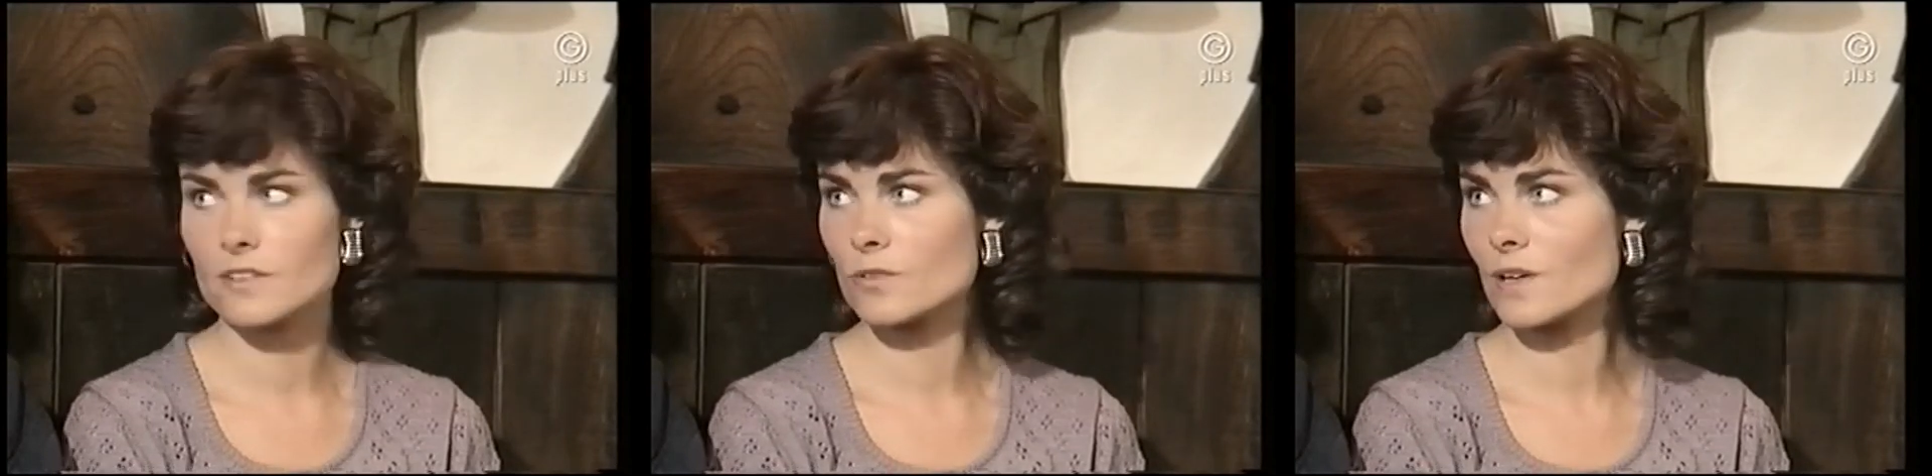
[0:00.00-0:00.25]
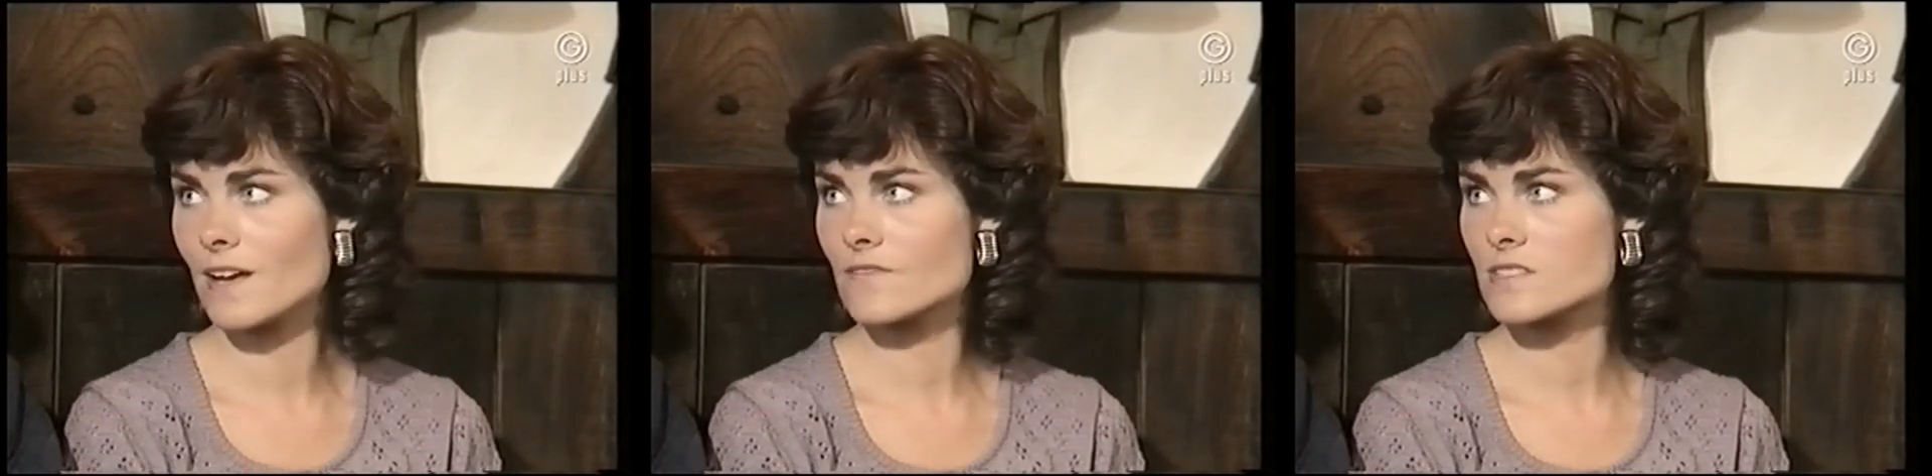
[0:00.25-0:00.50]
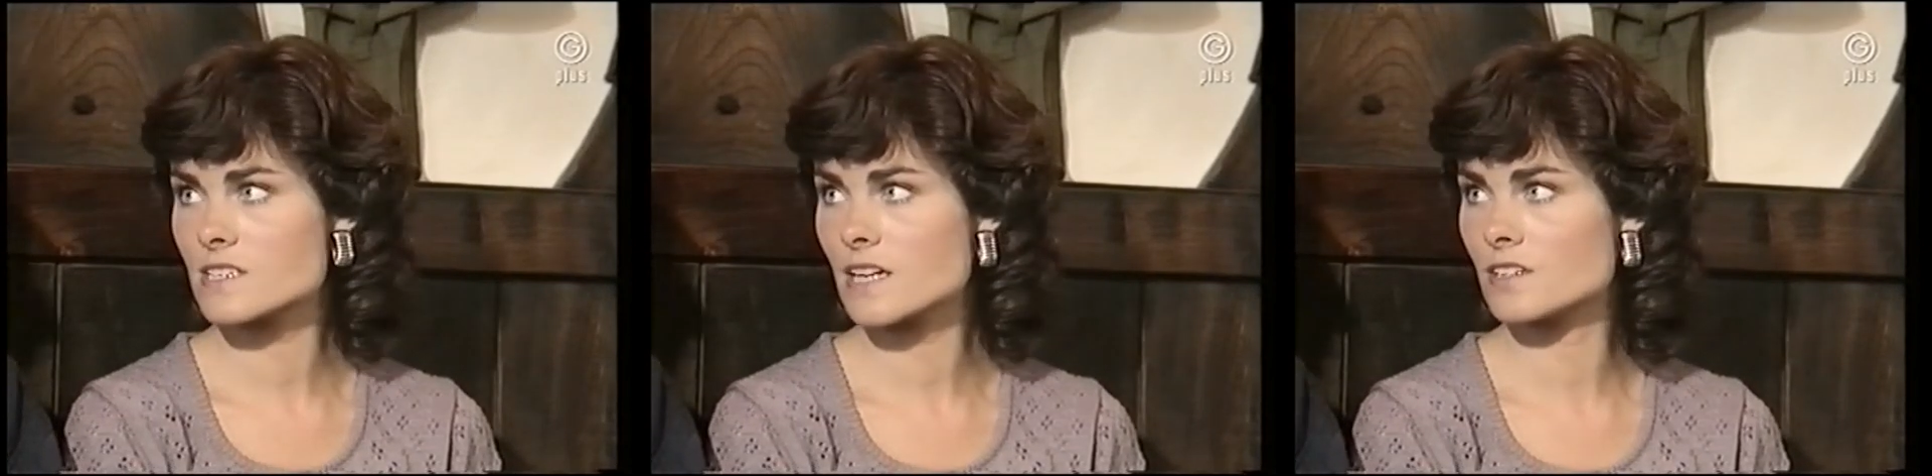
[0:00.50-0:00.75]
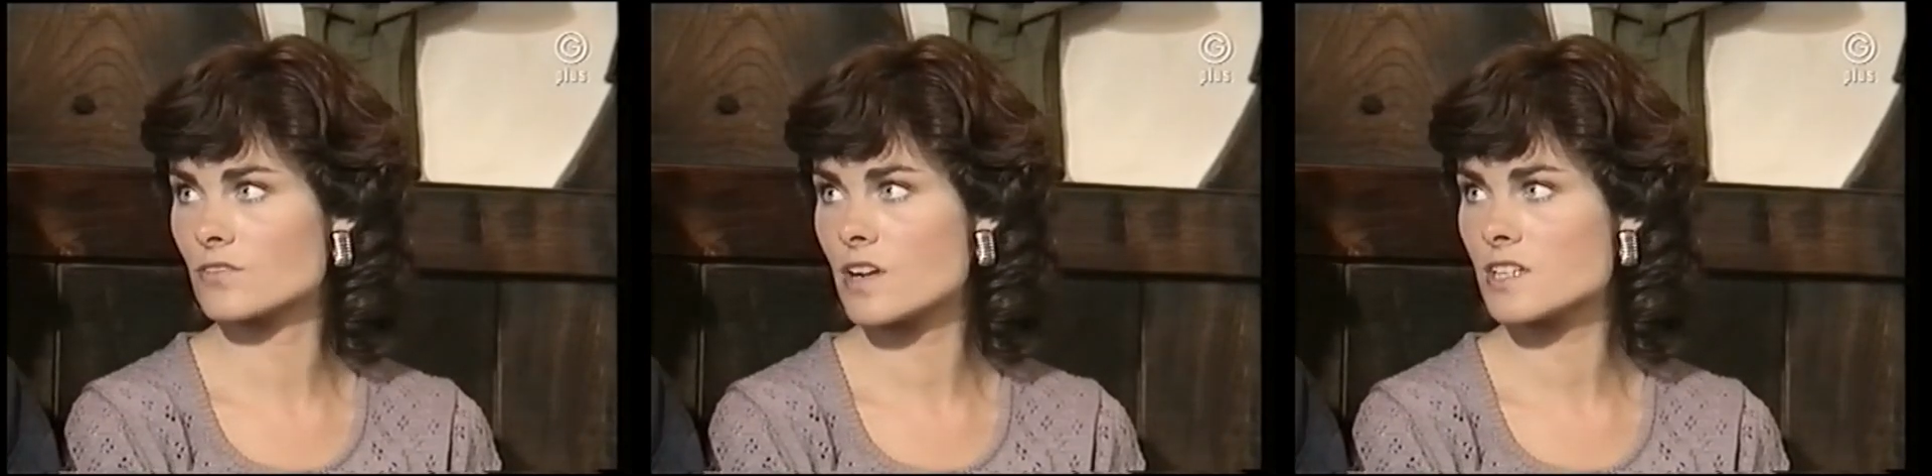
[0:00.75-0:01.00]
If we hadn't
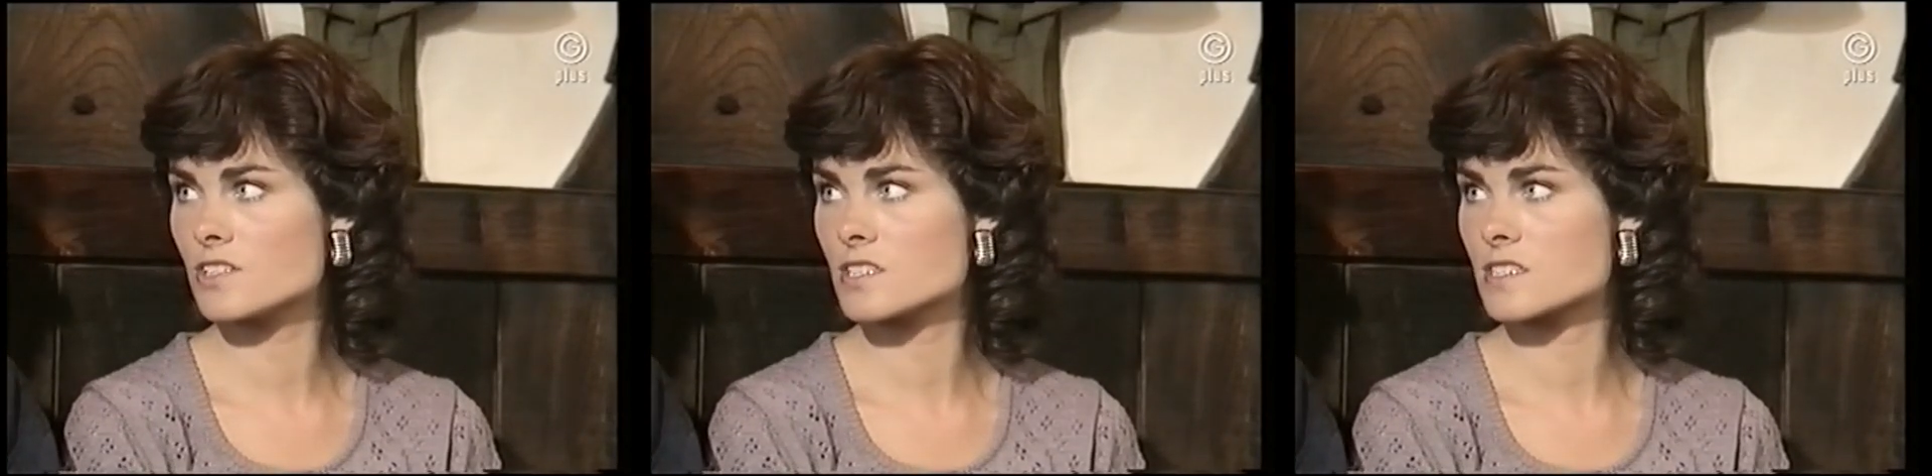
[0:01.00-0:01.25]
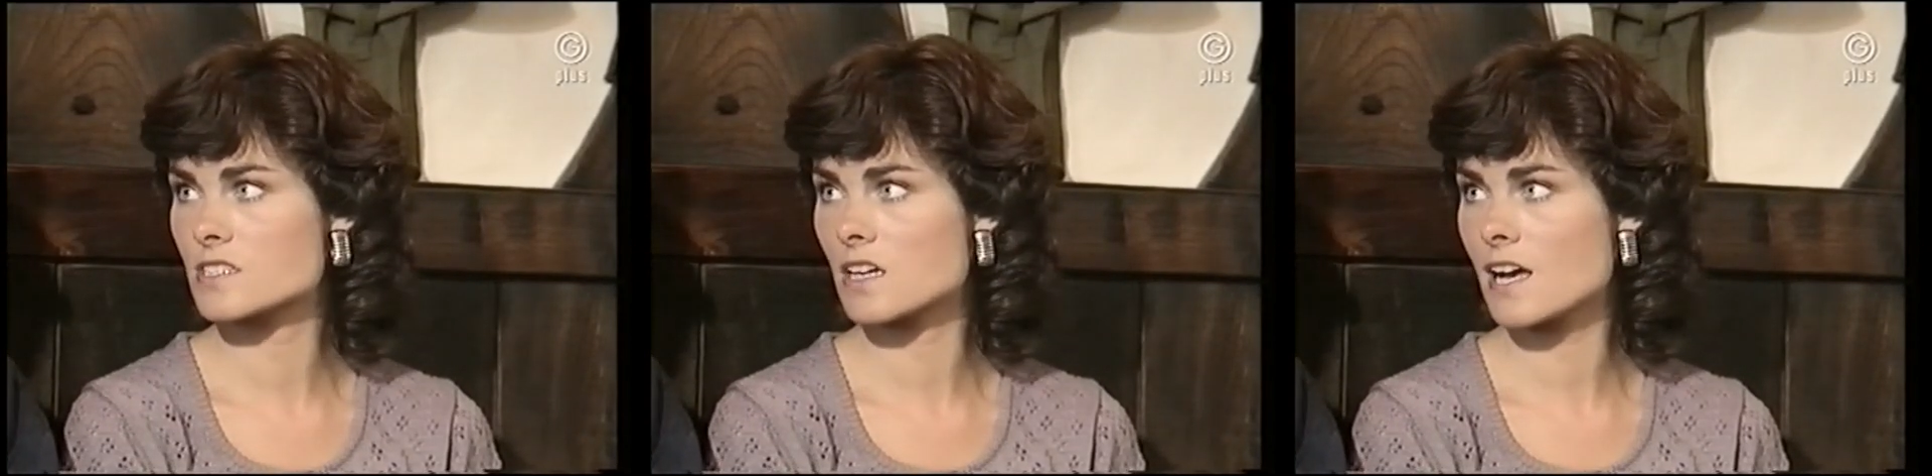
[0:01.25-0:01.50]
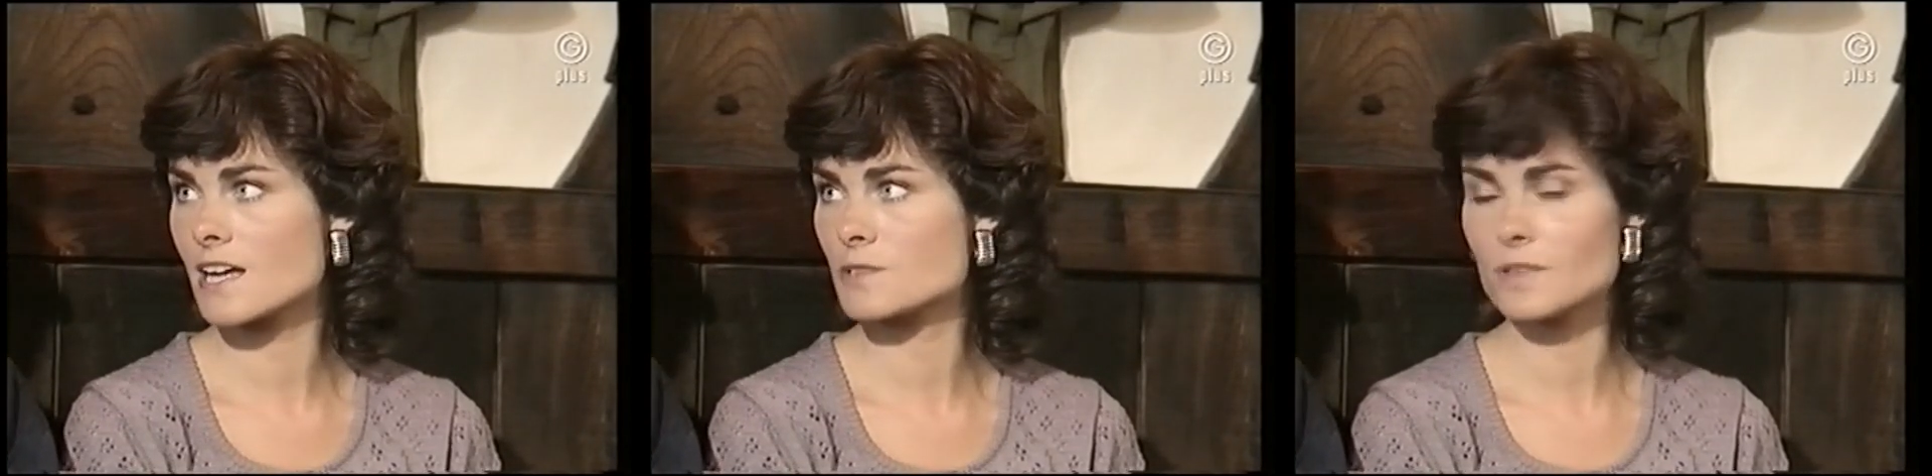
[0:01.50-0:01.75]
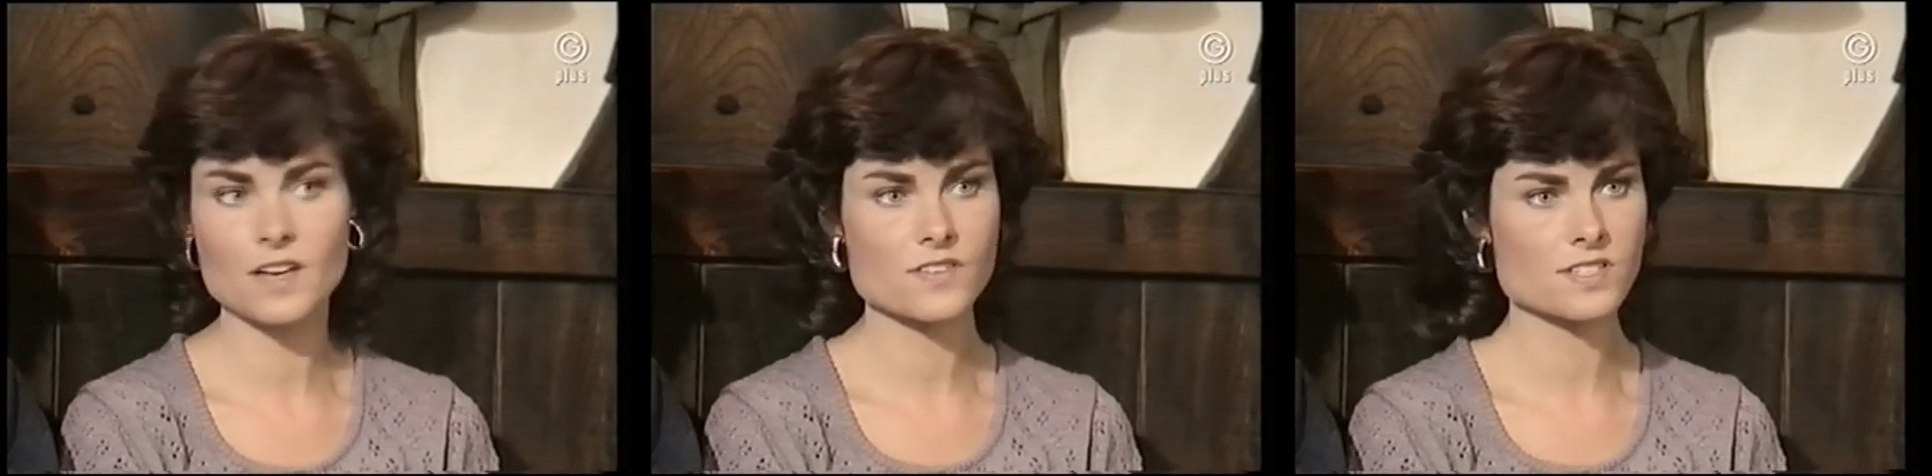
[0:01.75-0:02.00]
signed the register, how do
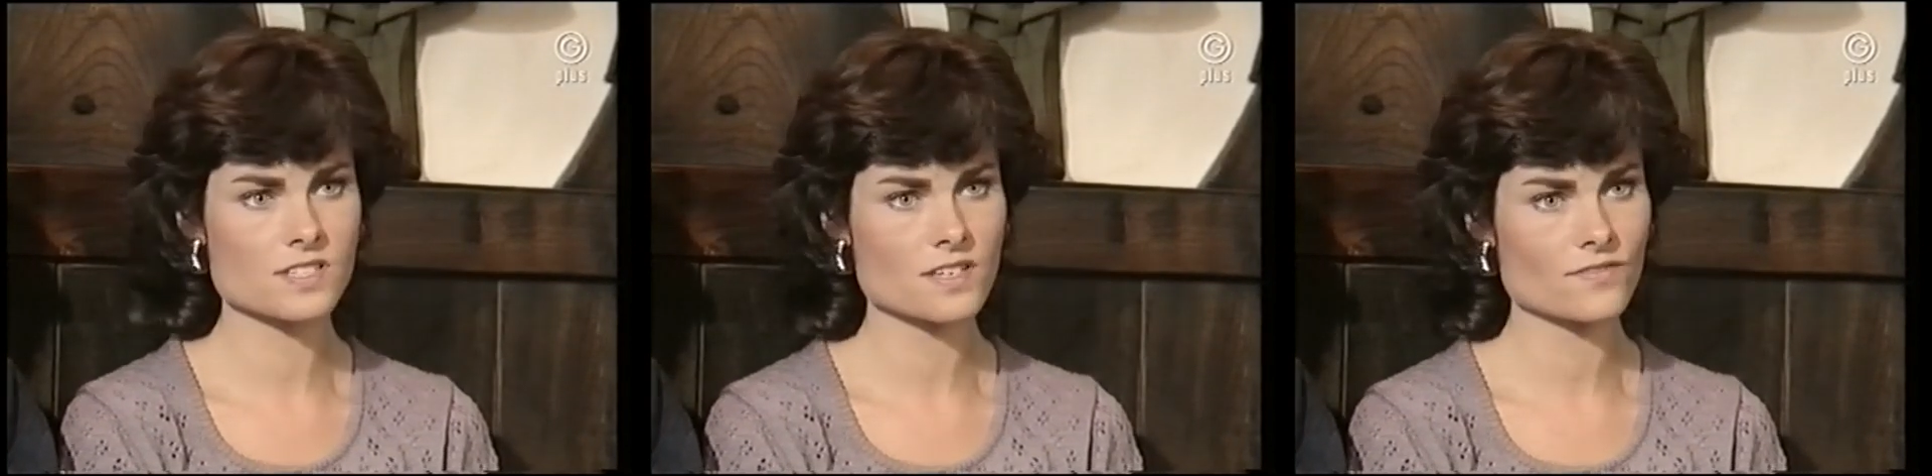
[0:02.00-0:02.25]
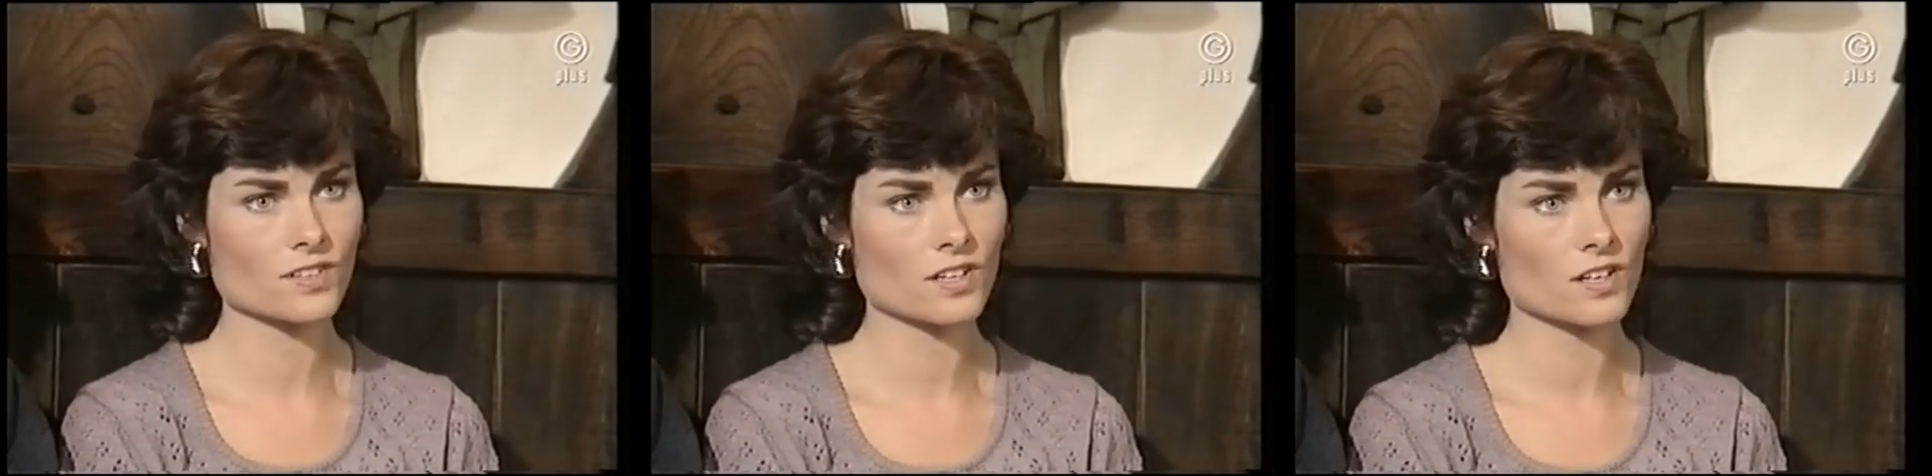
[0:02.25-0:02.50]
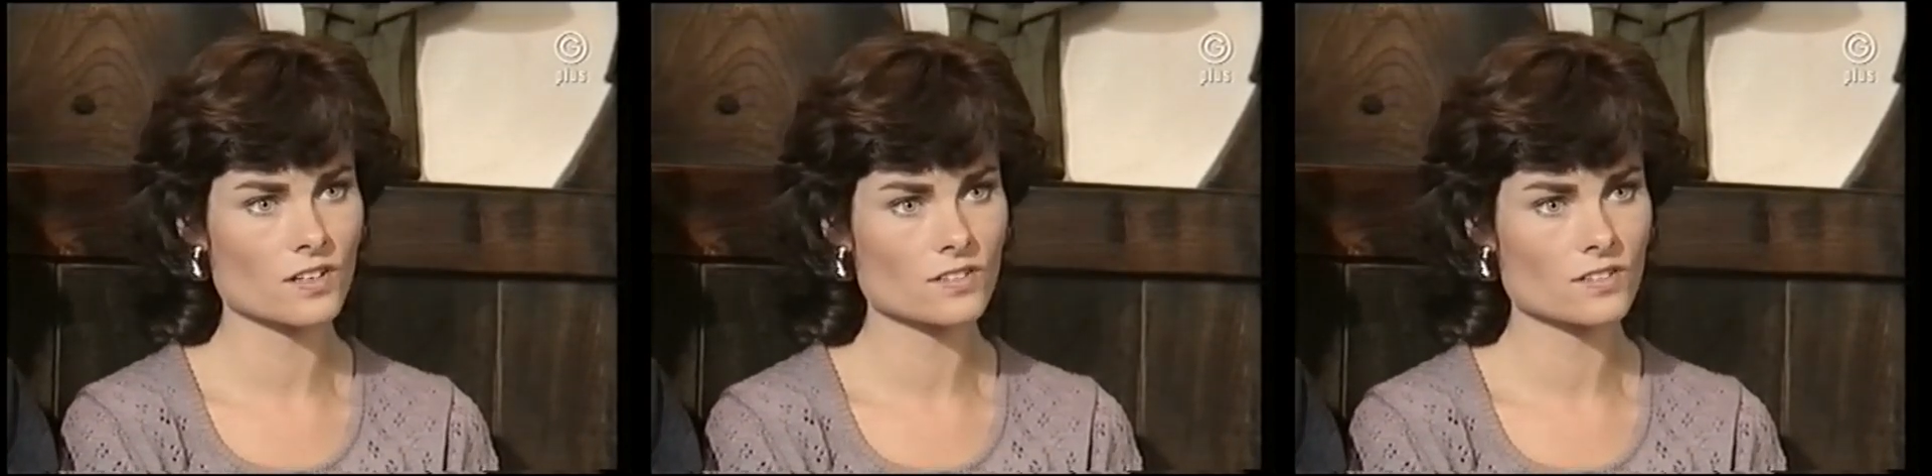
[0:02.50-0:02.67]
we get the certificate?